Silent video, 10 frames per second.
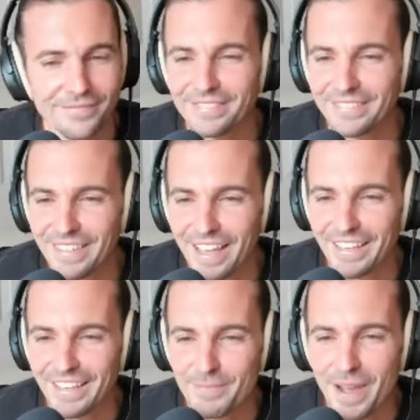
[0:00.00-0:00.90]

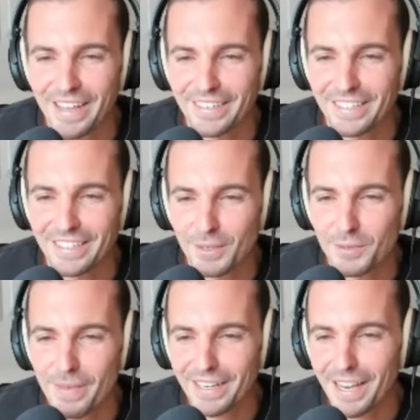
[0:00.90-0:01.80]
Nice. Maya says, I'm
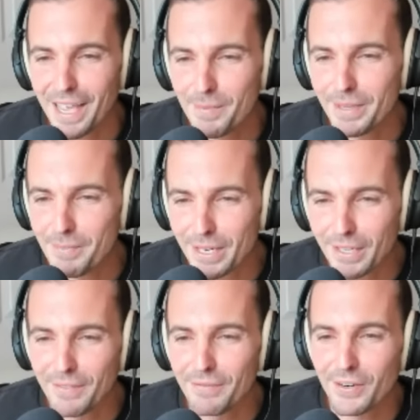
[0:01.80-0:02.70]
smack dab in the middle
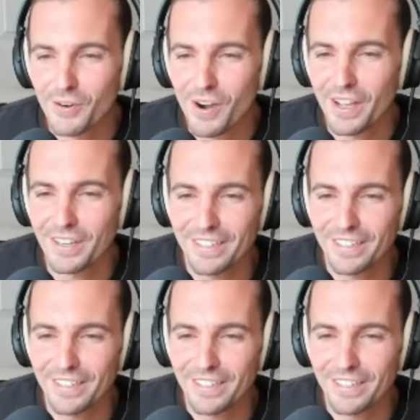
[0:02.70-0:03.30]
of the cross